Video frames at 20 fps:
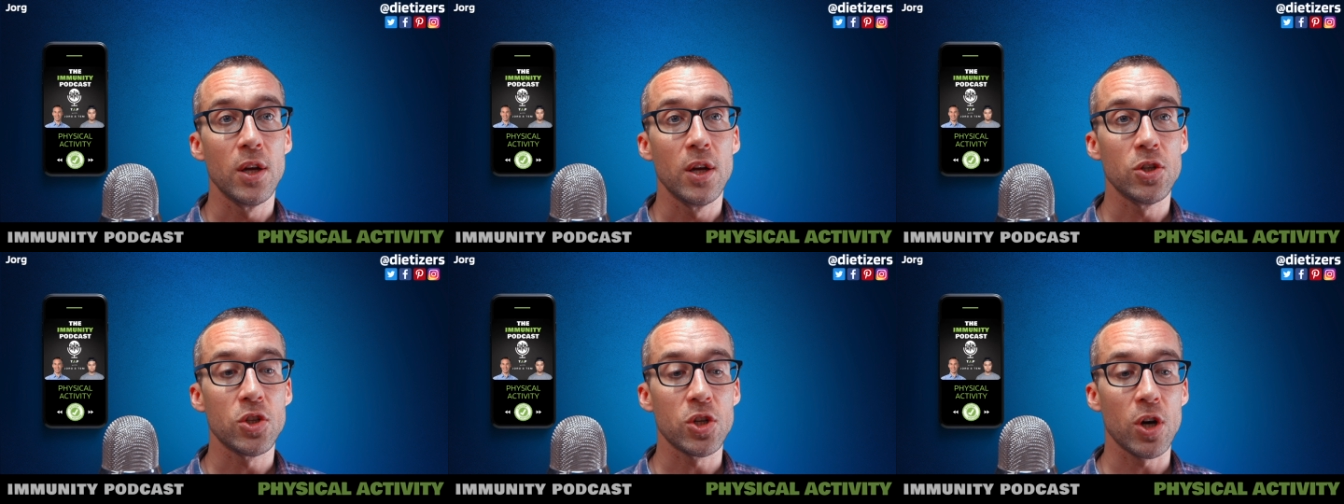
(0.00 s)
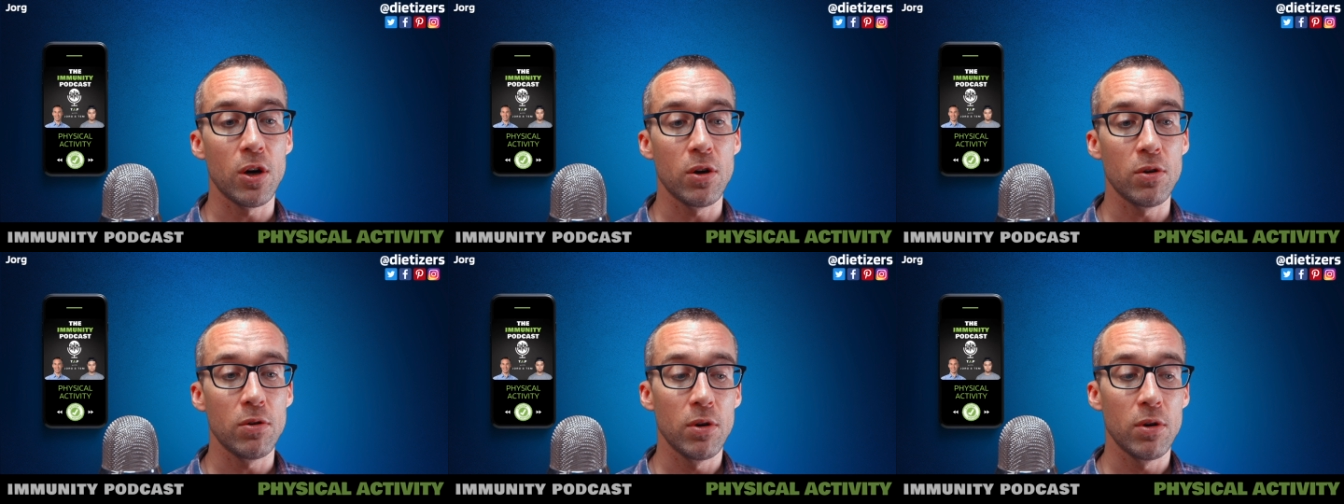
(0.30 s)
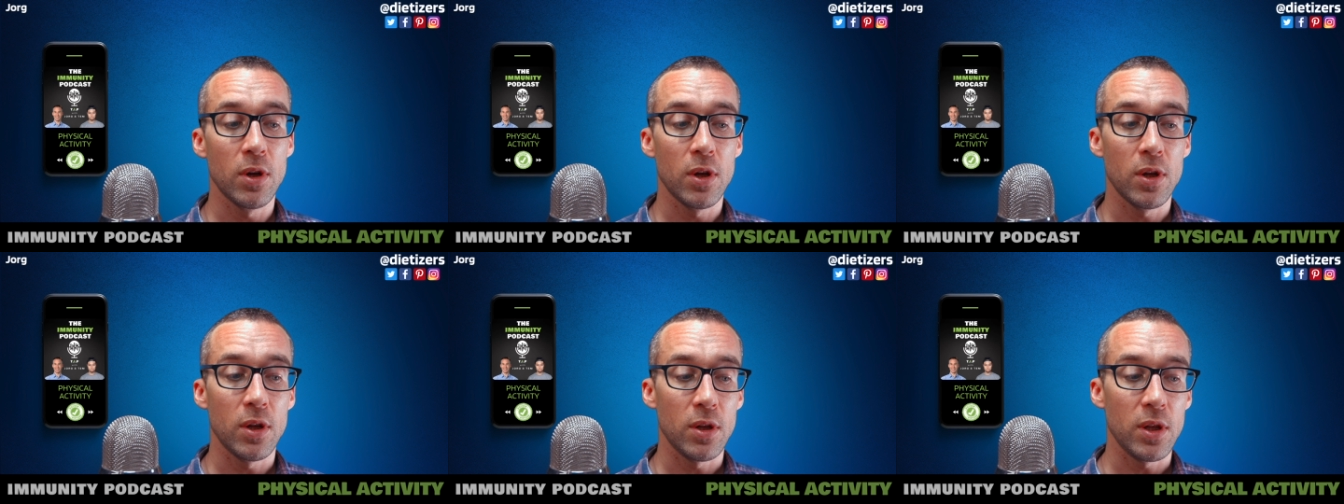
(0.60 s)
so
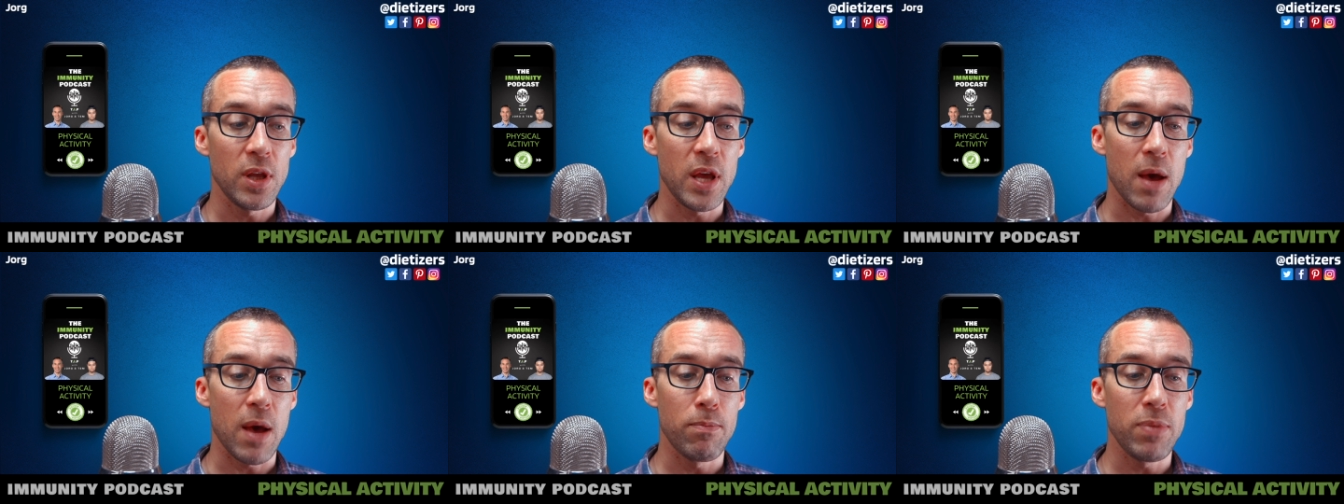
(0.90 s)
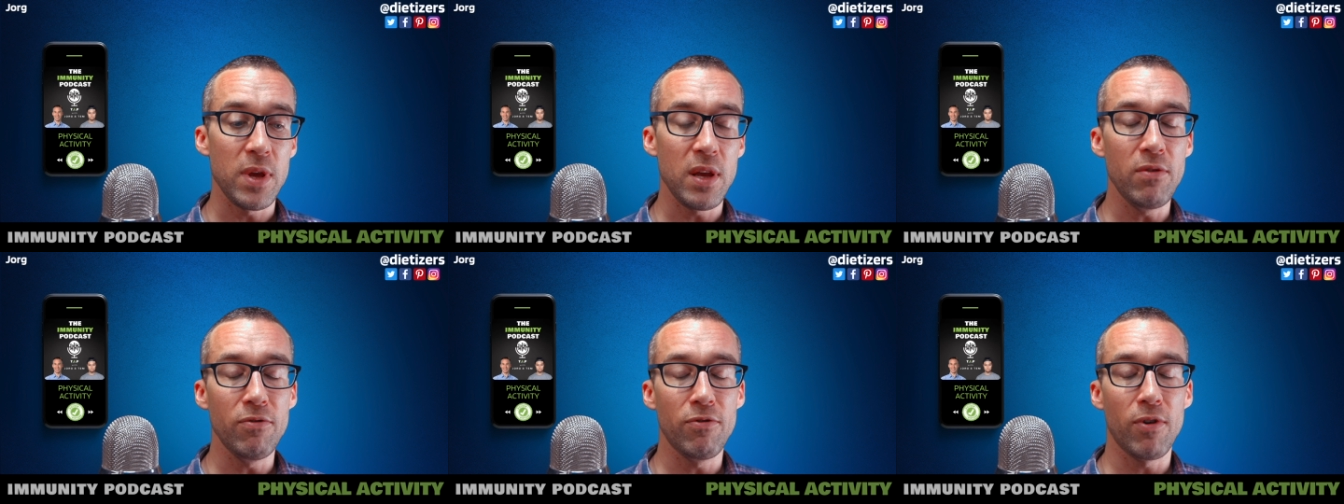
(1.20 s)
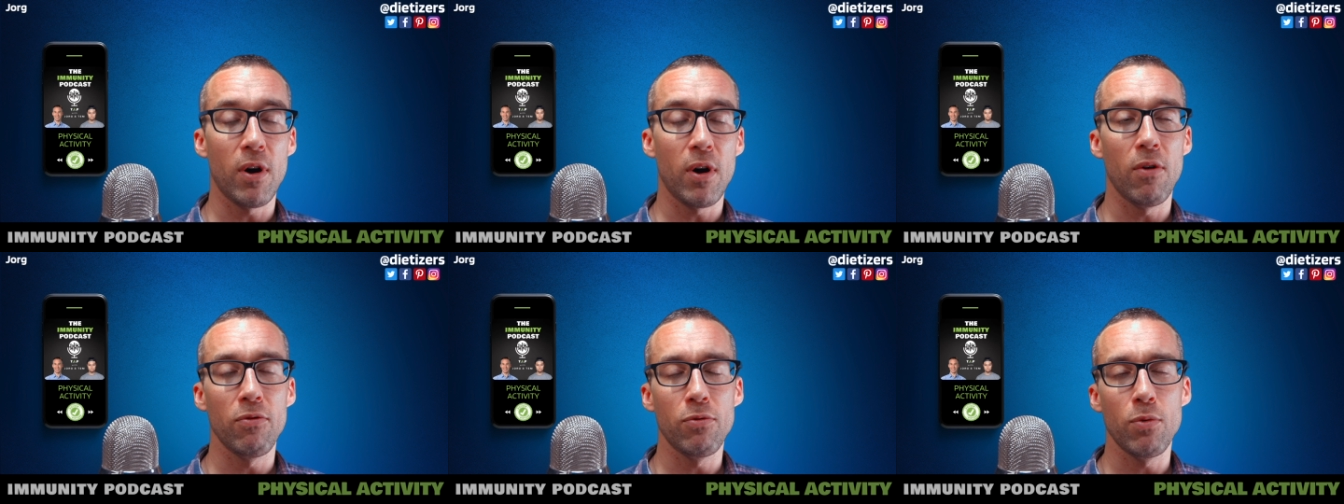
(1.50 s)
yeah, be
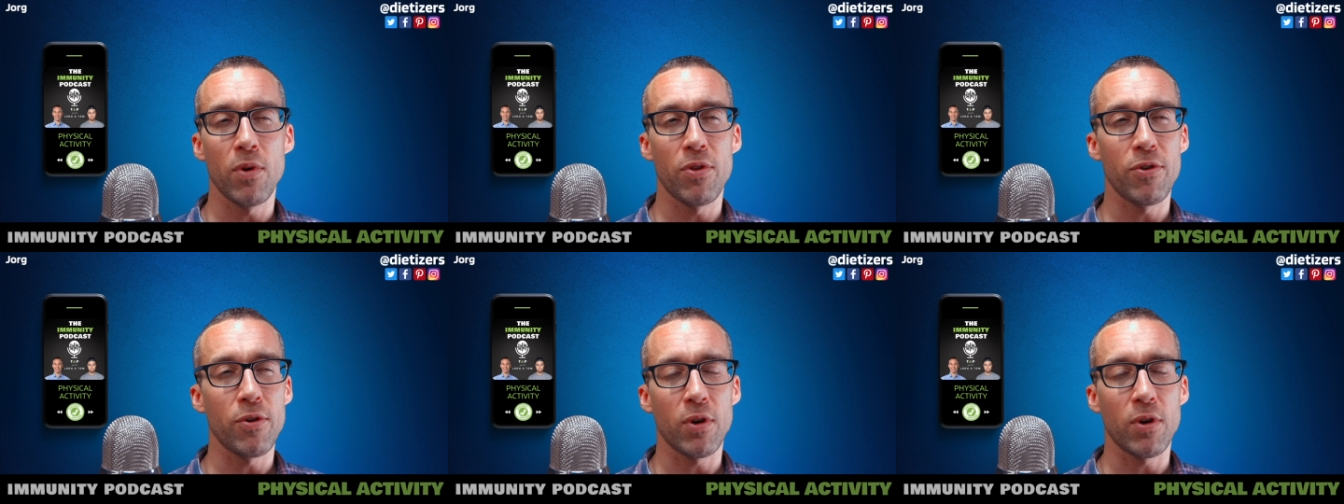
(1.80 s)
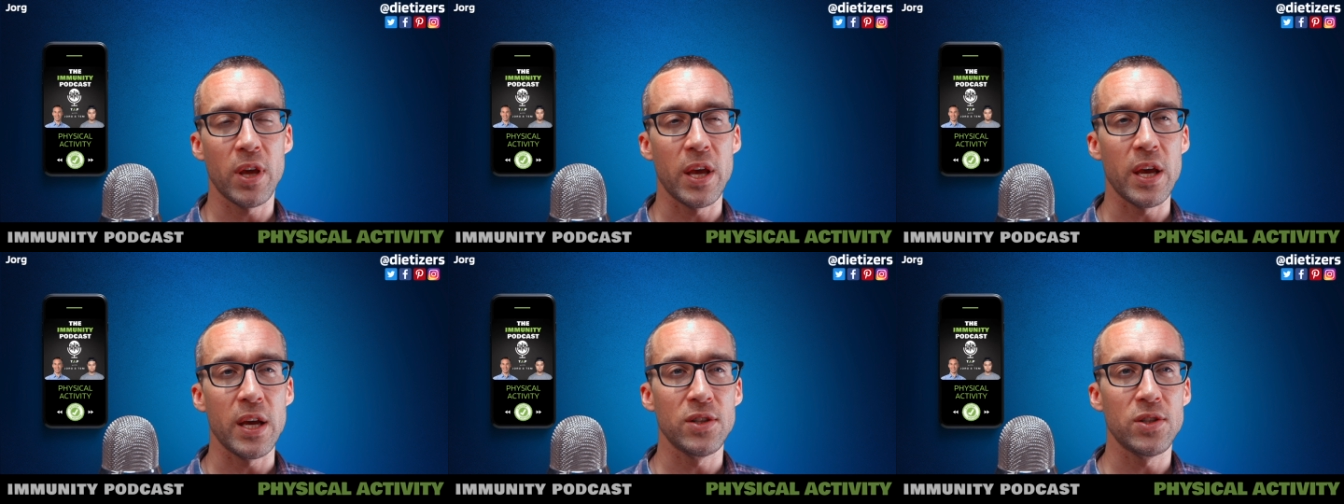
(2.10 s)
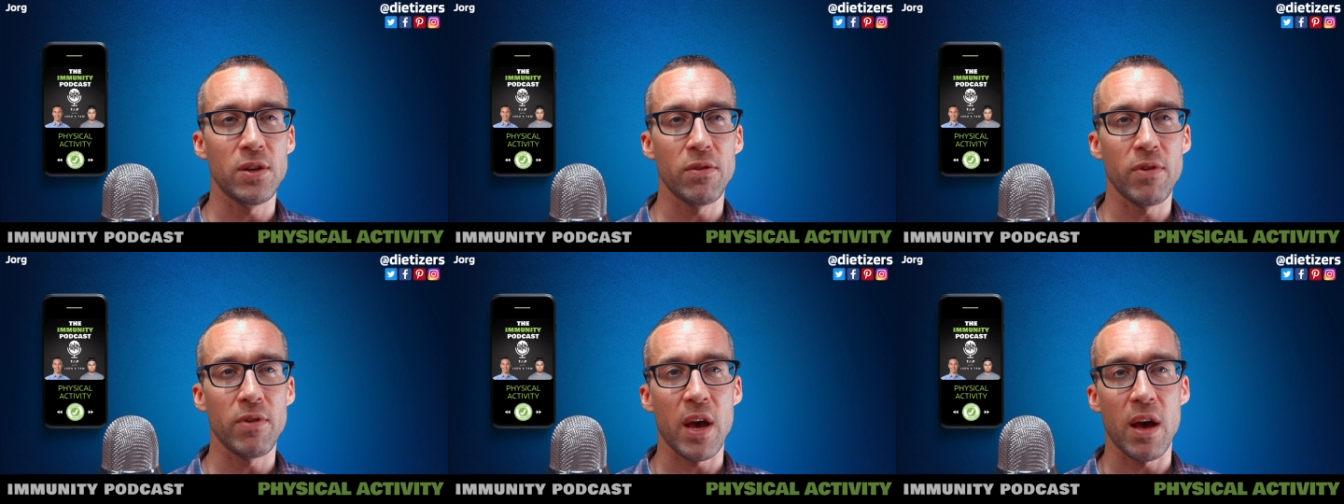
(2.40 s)
involved with your
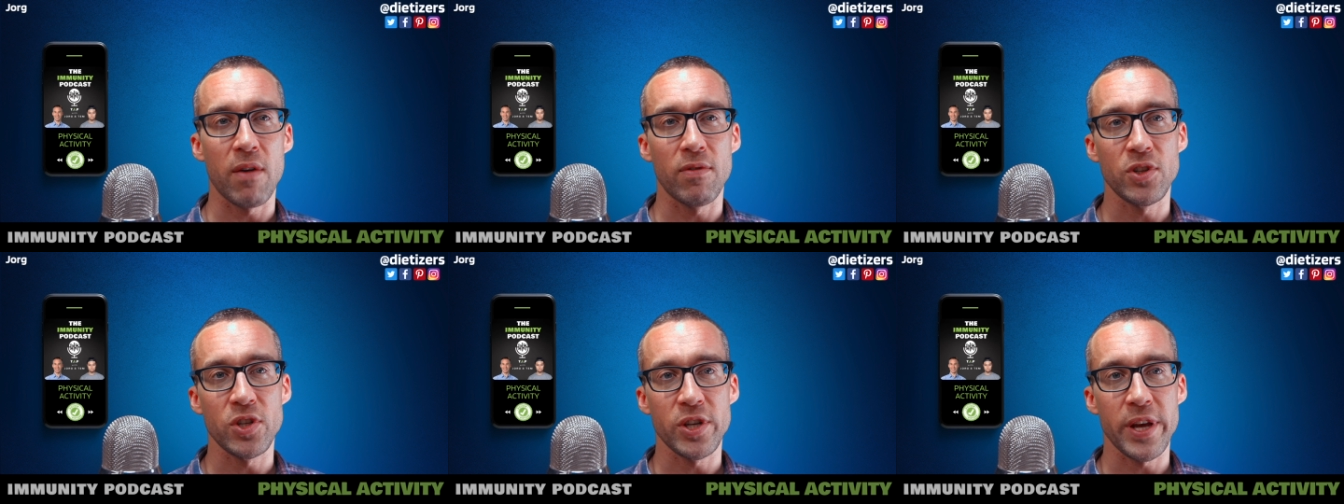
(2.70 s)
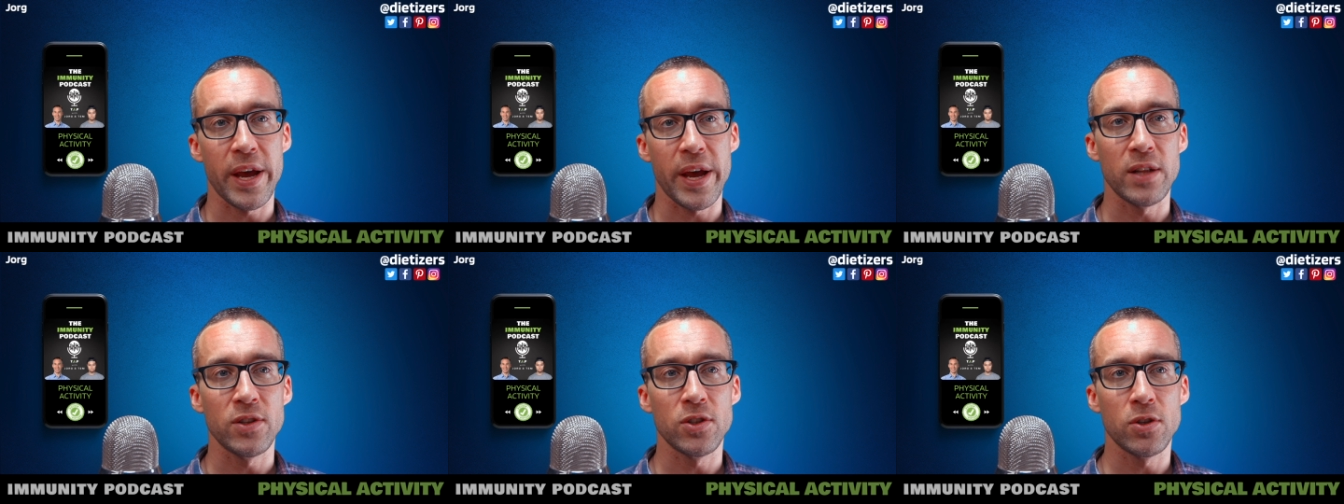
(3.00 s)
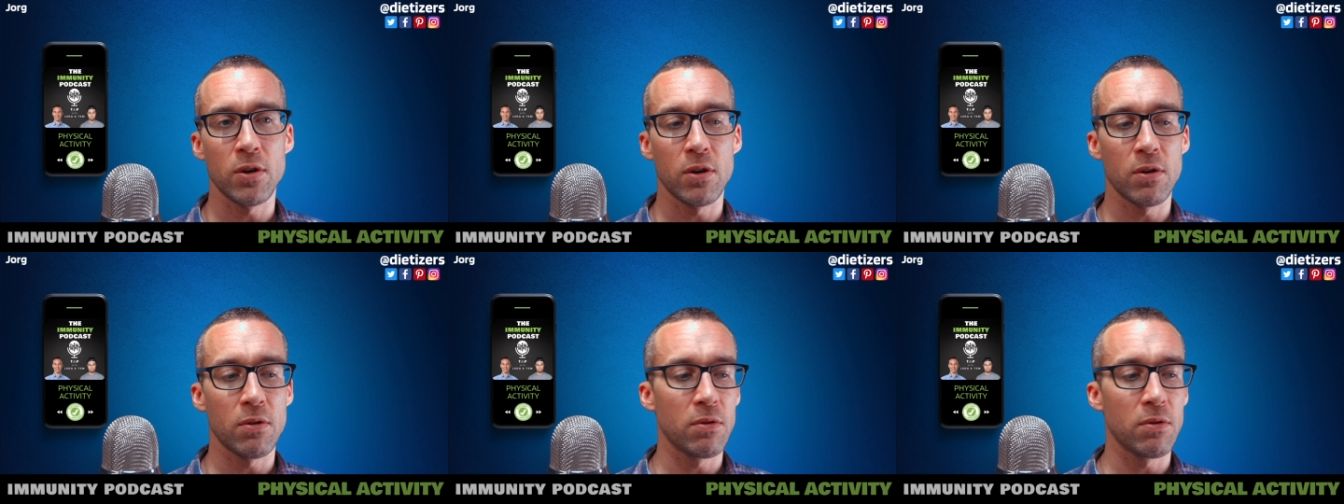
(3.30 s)
kids if you have a chance,
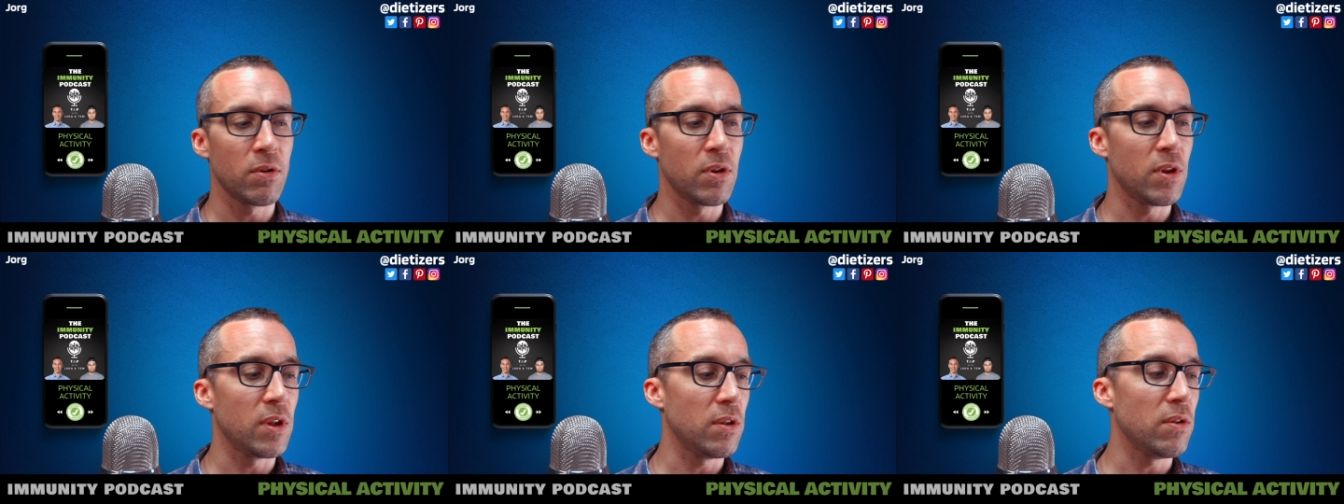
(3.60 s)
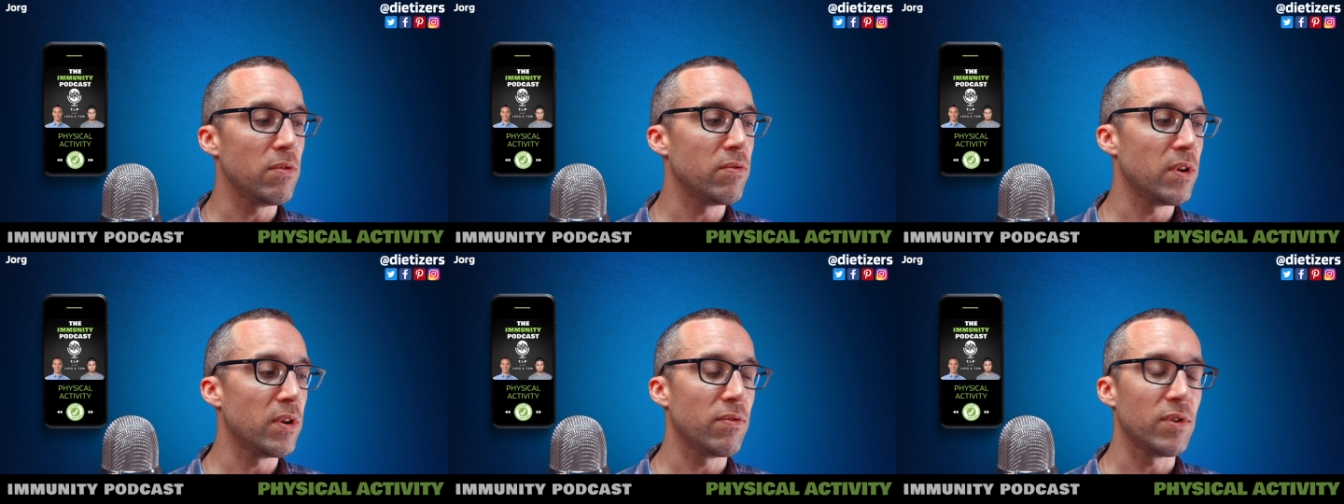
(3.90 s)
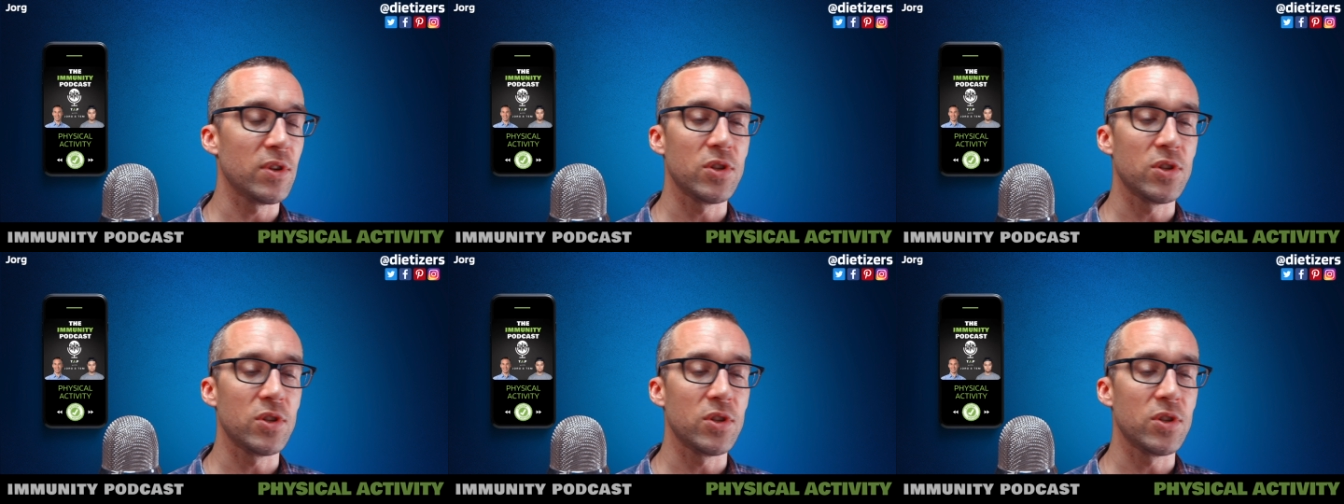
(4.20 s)
or even if